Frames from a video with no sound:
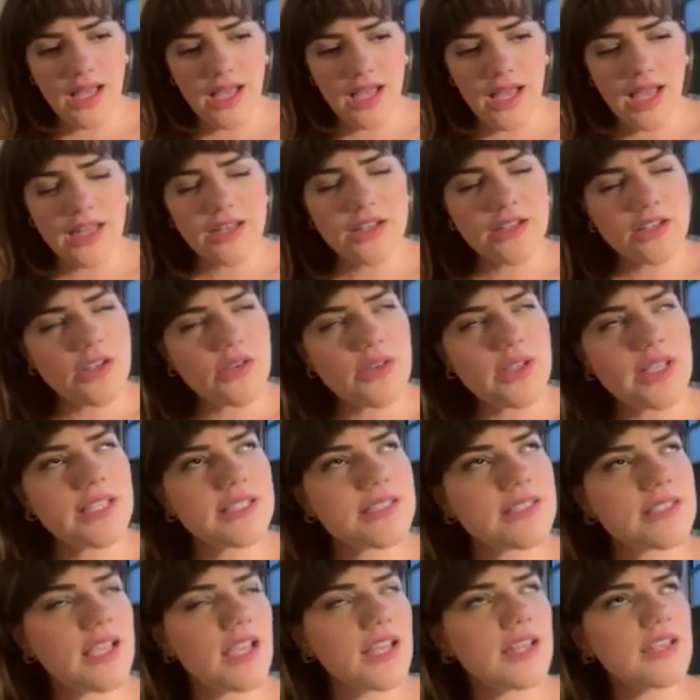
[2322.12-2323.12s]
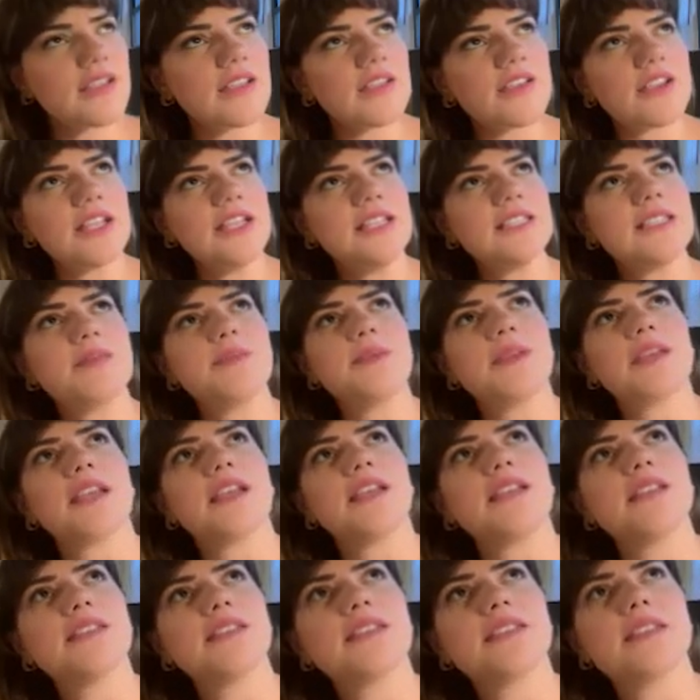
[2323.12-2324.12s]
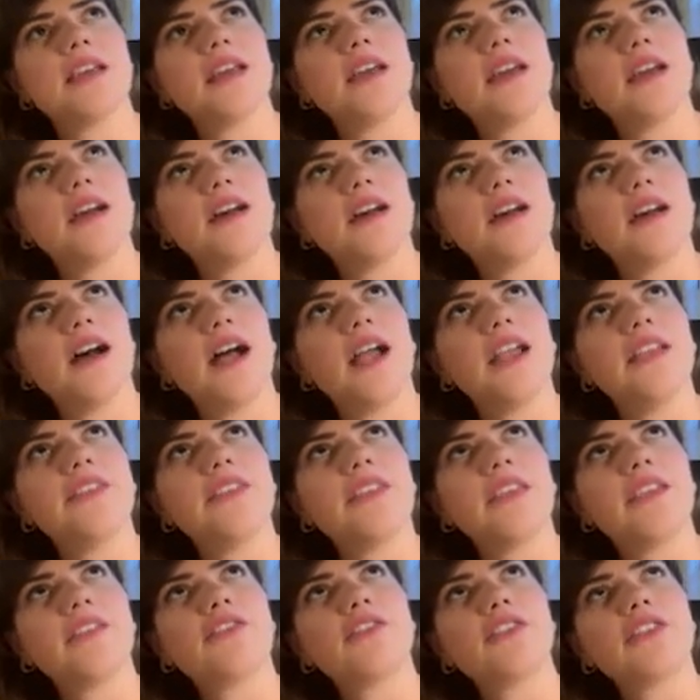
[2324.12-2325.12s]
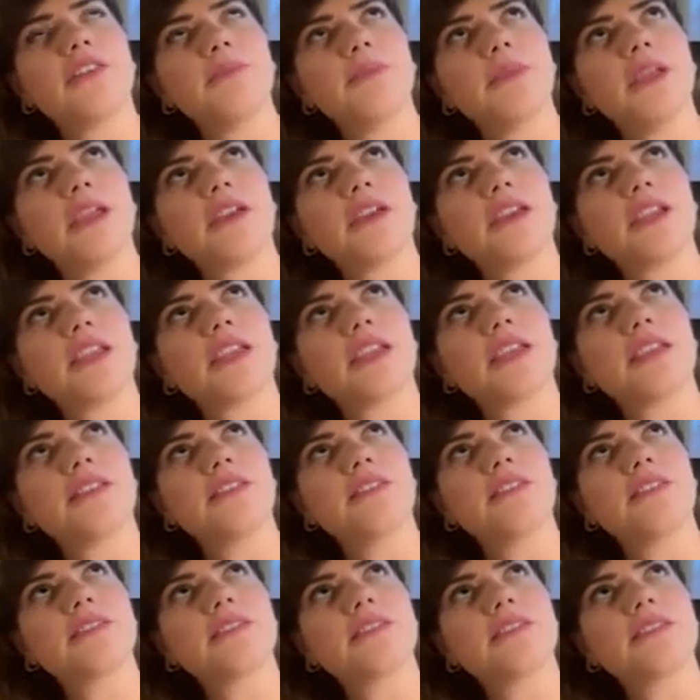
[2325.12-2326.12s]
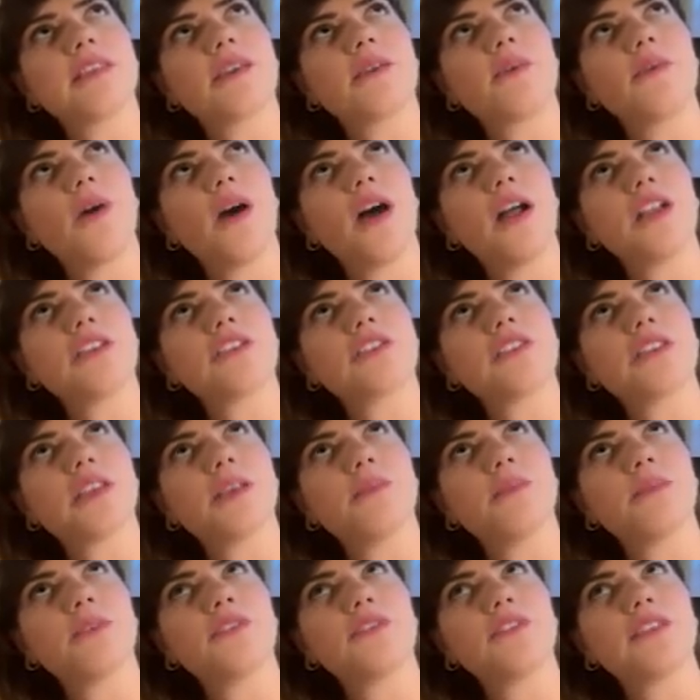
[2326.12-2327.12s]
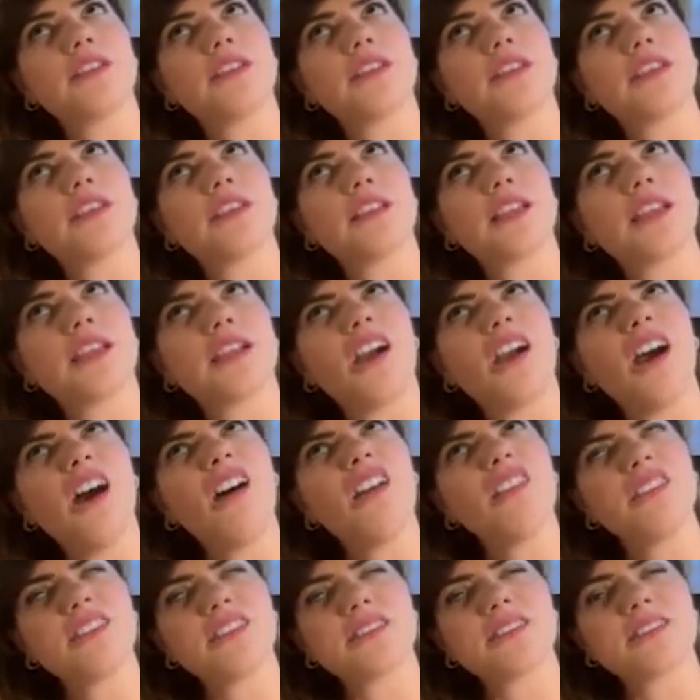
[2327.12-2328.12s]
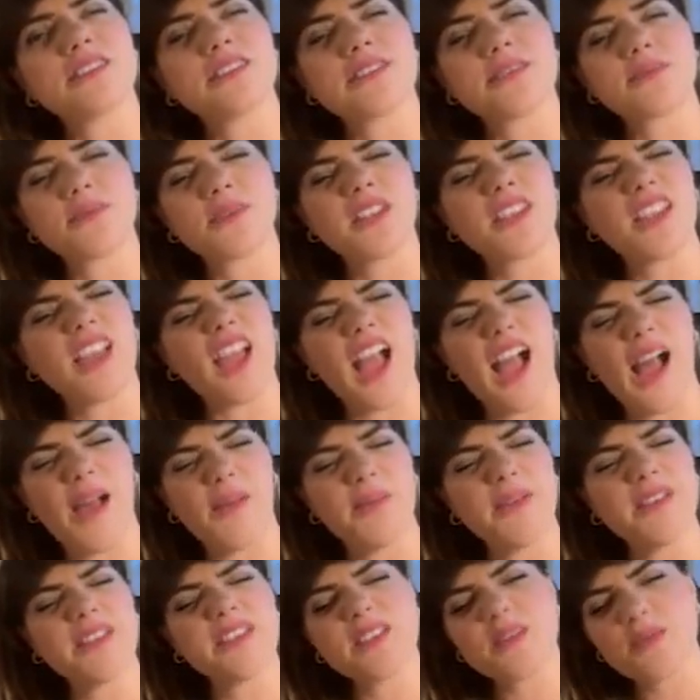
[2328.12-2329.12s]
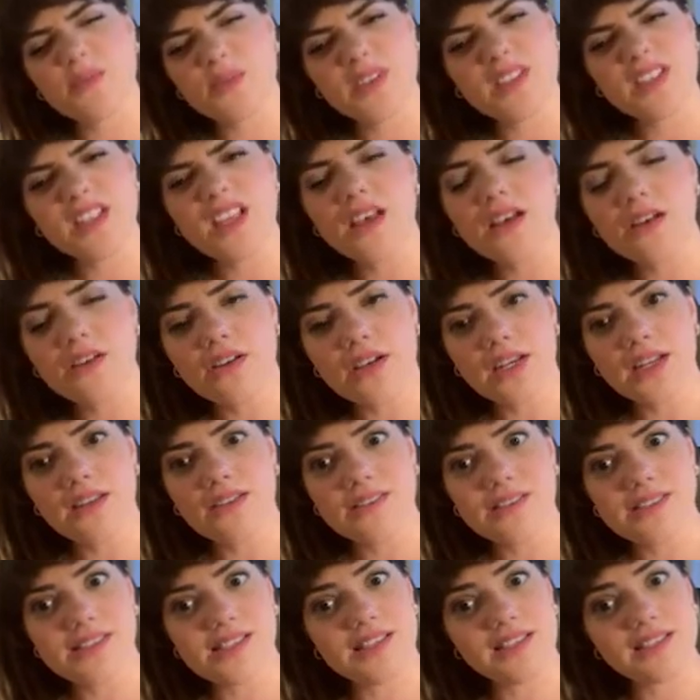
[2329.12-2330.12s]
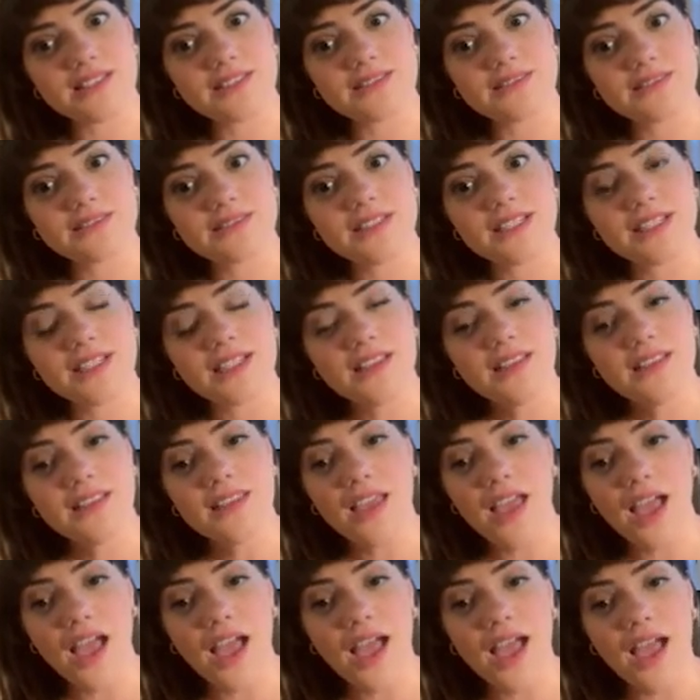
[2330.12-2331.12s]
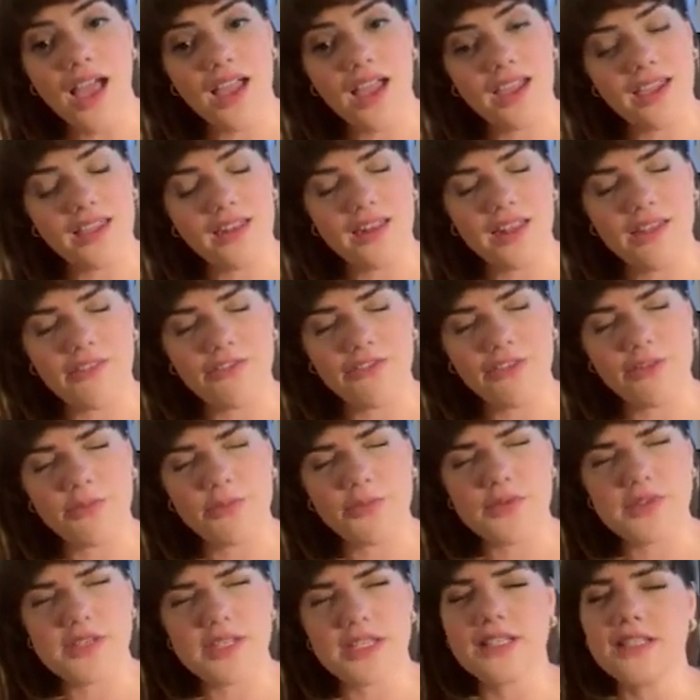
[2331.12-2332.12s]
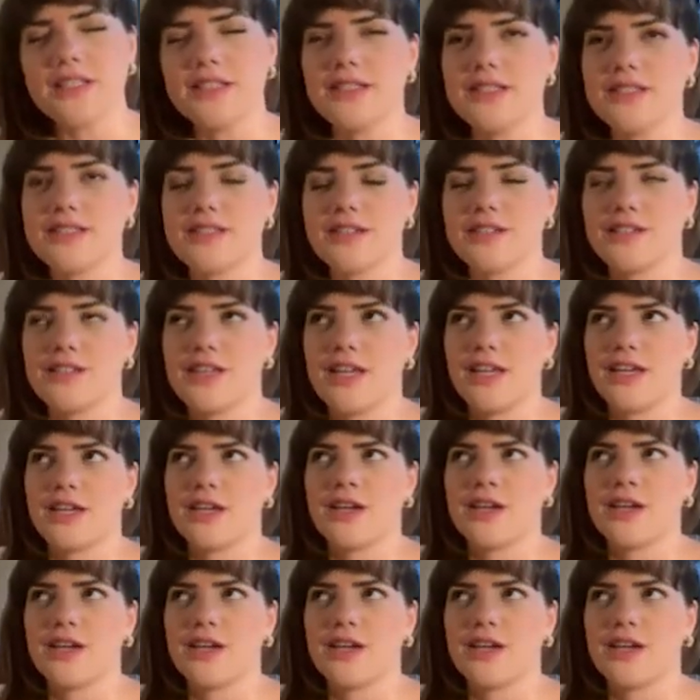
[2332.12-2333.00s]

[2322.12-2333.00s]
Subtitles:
don't know. It's kind of crazy because I think for Americans, they watch that movie and they're like, oh, this really happens in Brazil. And it's like, yeah. And then for Brazilians, they're like,